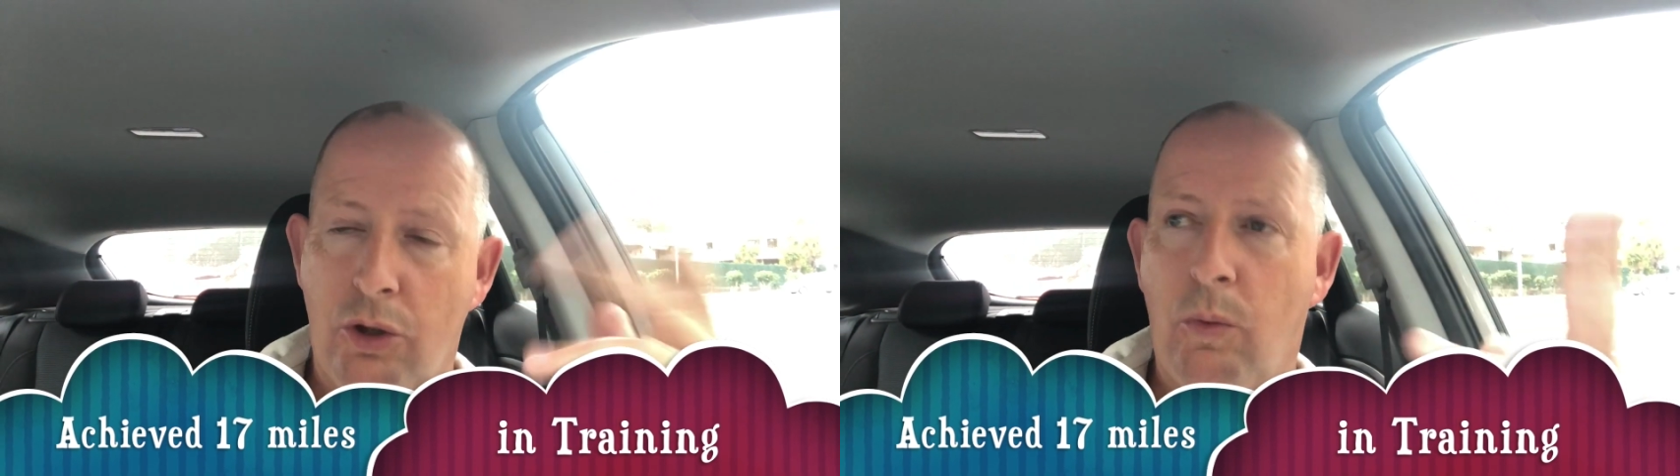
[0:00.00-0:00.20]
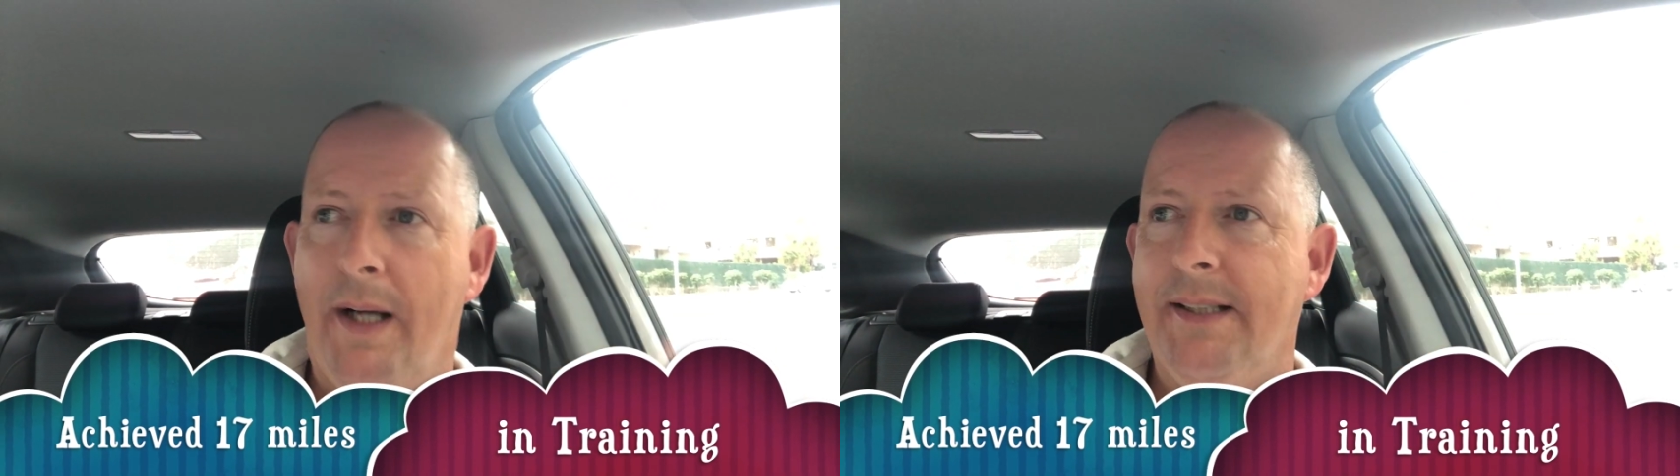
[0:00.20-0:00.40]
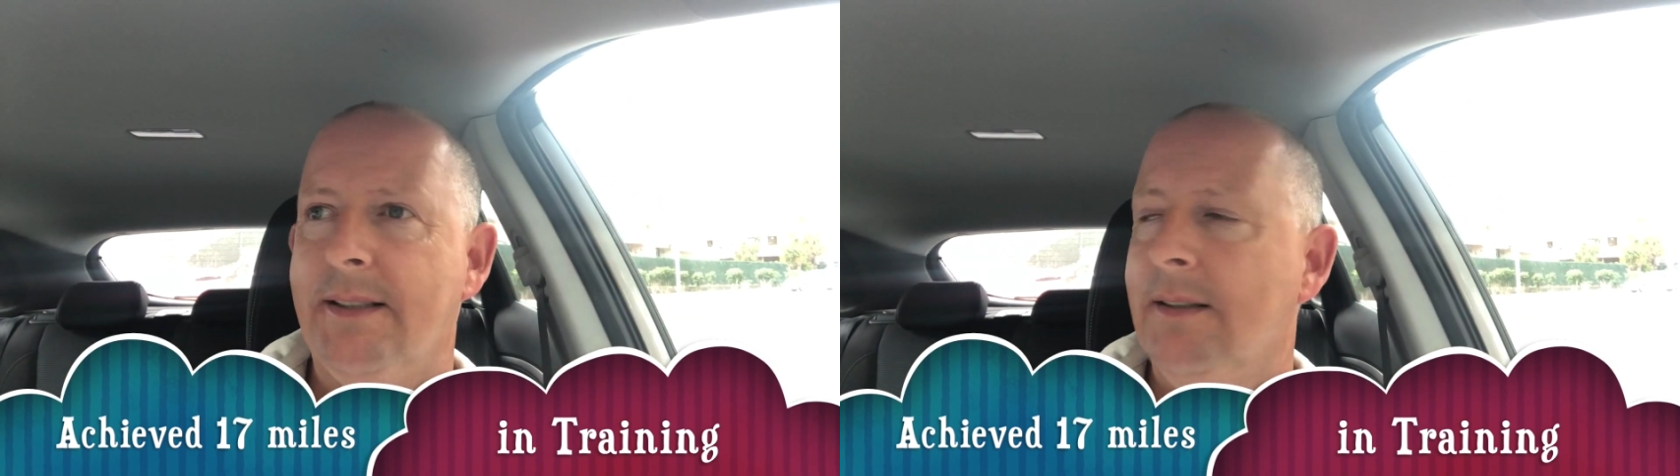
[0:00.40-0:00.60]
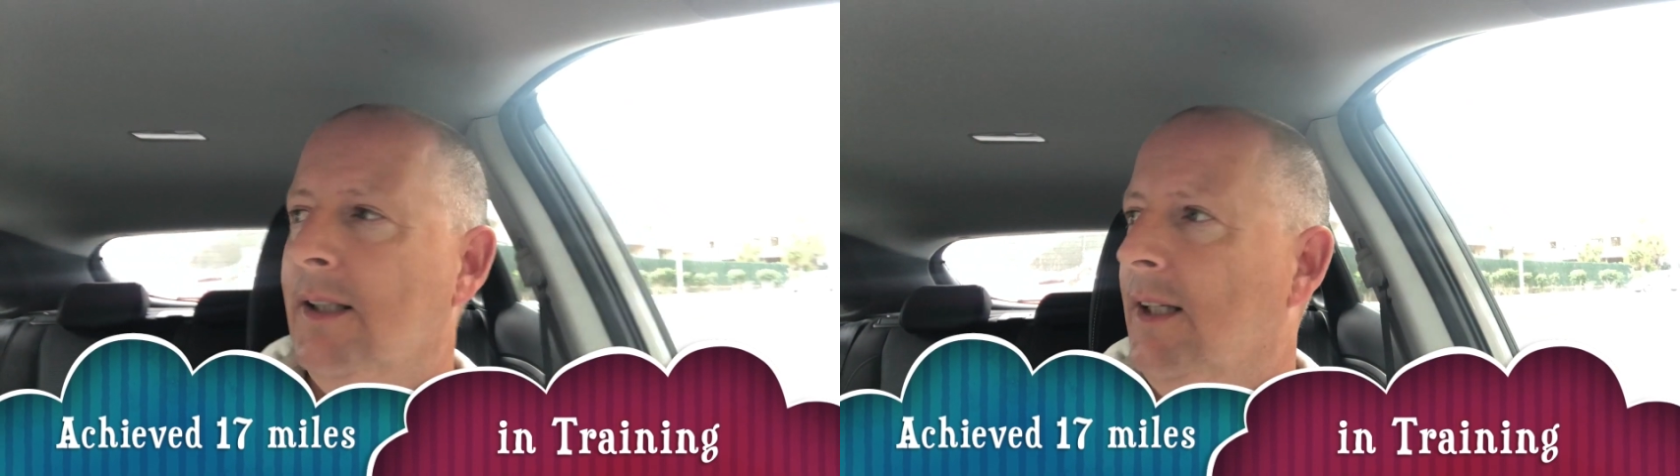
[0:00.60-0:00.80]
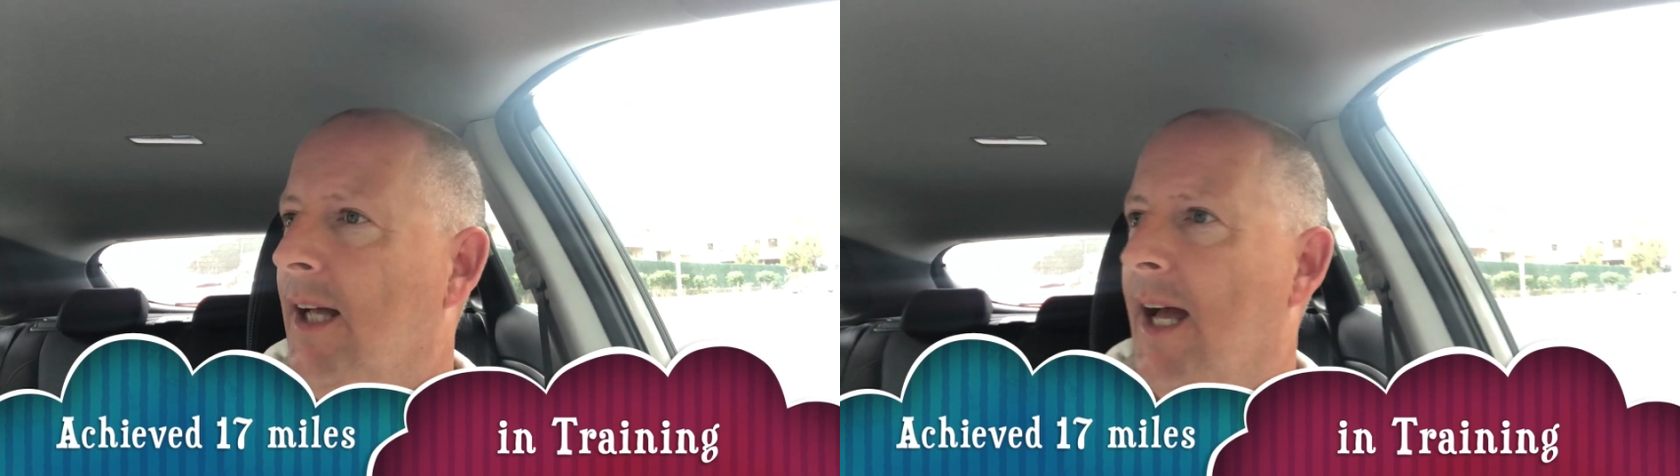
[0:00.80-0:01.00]
twice,
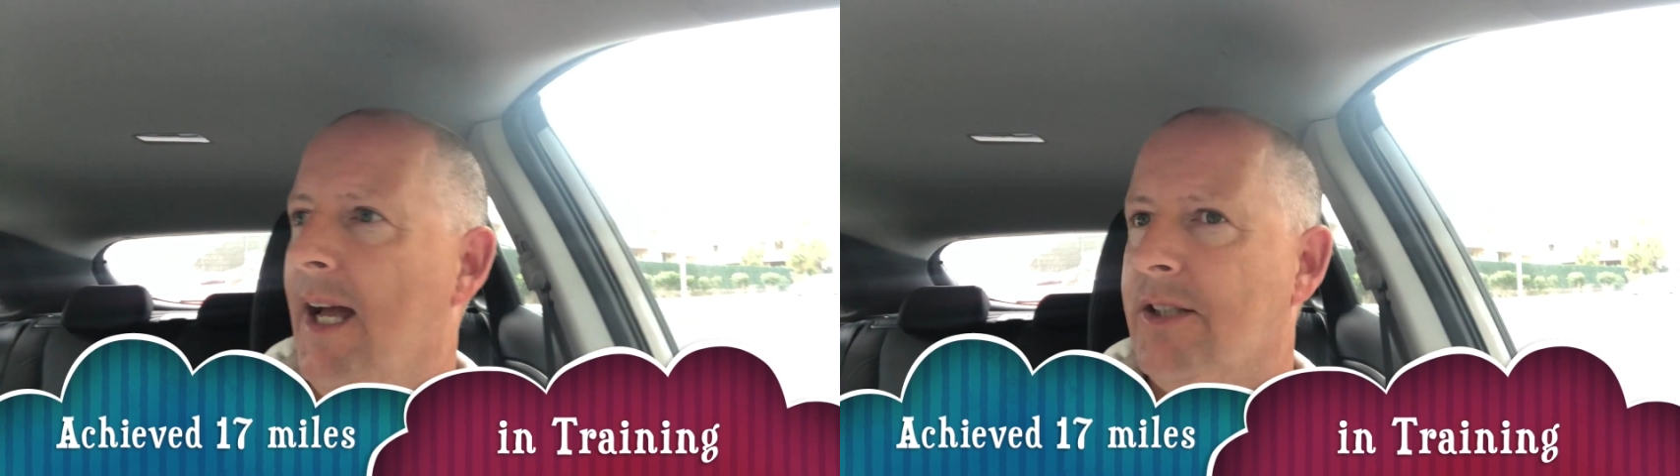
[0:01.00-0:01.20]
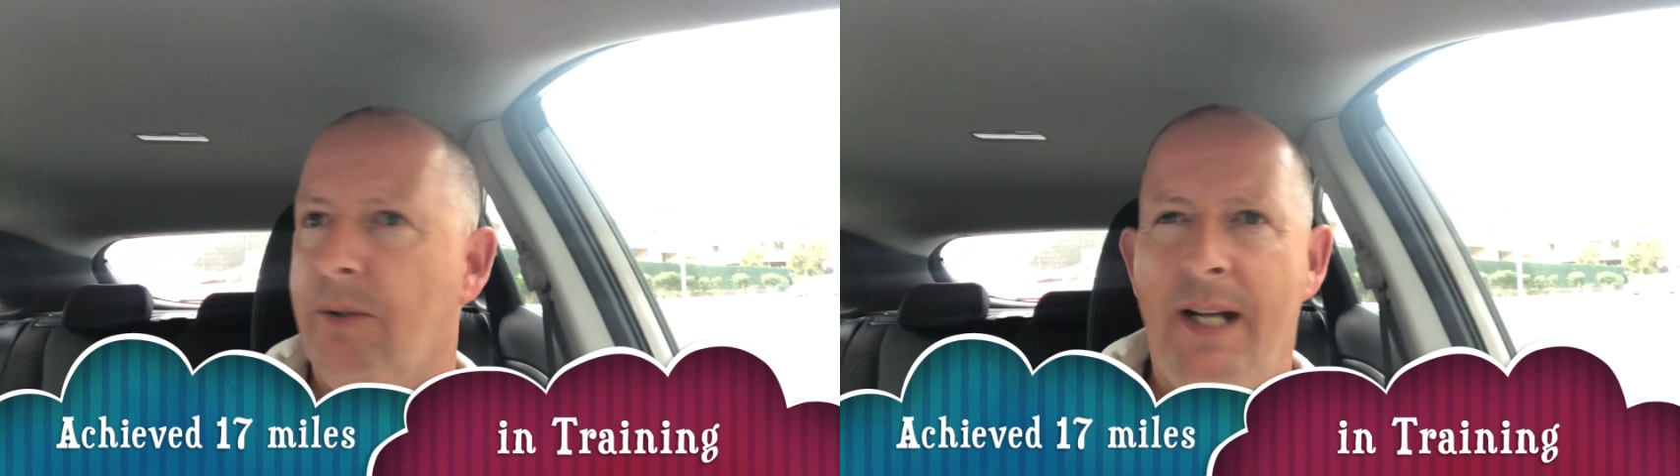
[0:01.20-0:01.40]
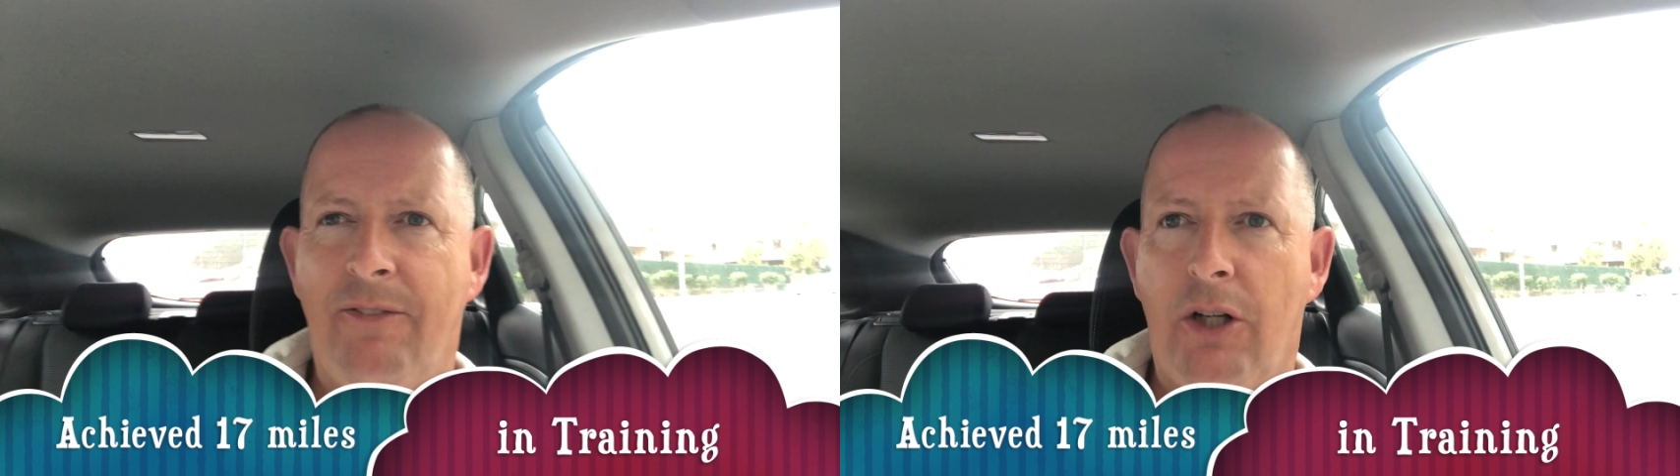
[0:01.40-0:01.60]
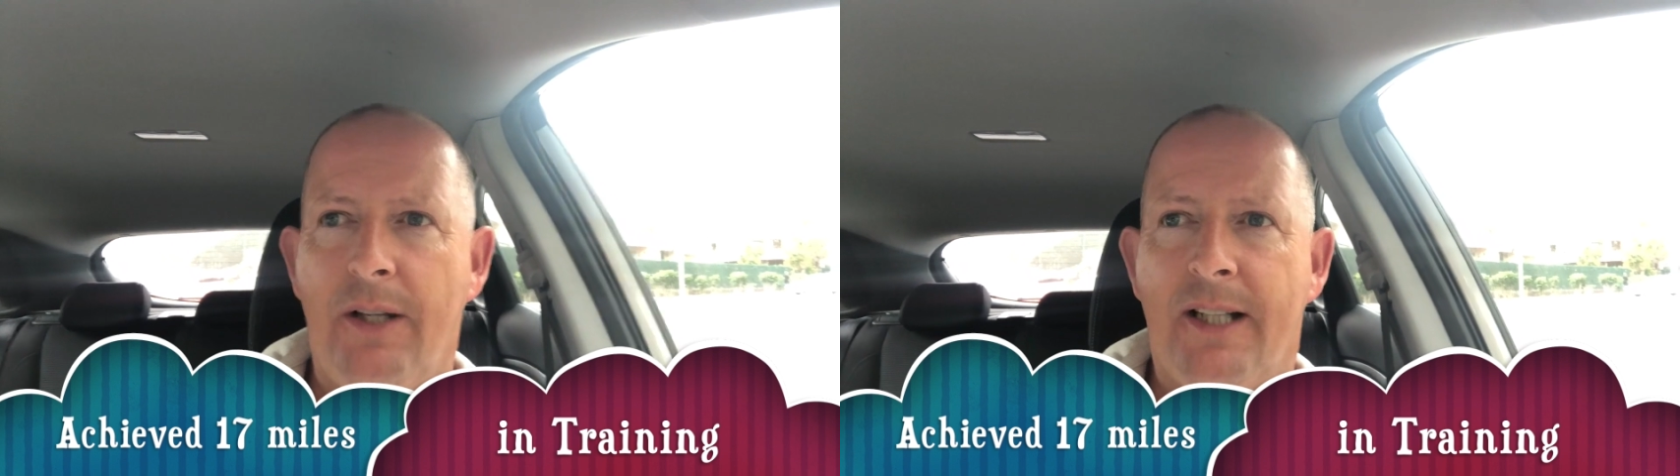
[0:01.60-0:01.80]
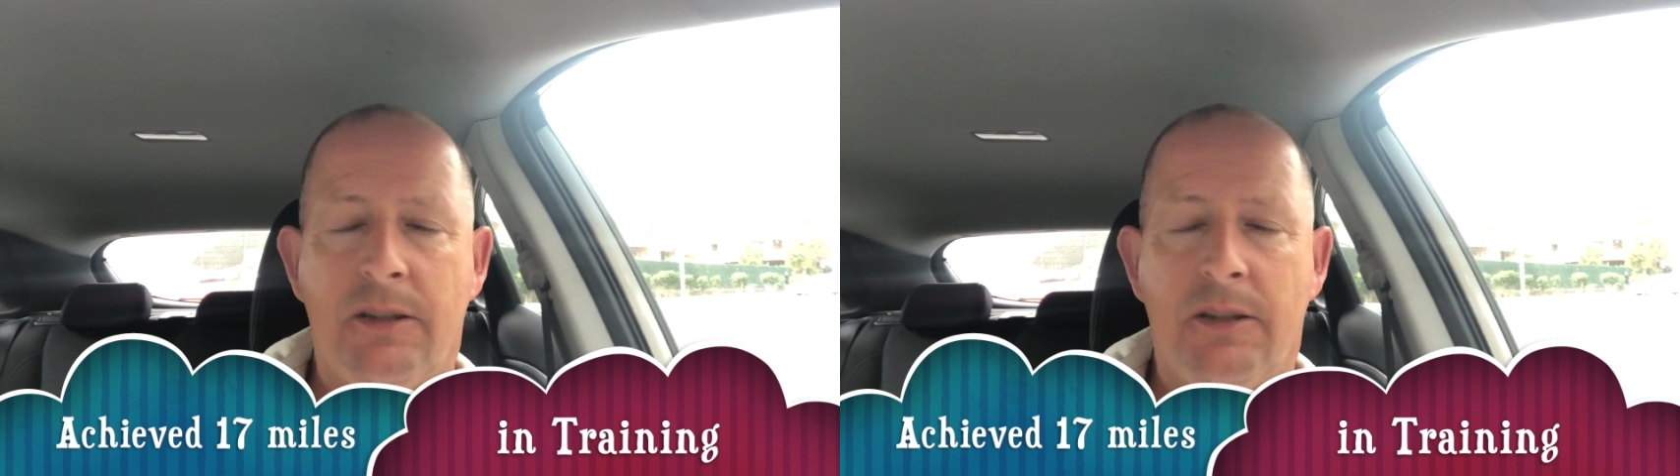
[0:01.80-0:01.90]
uh, so I never got that.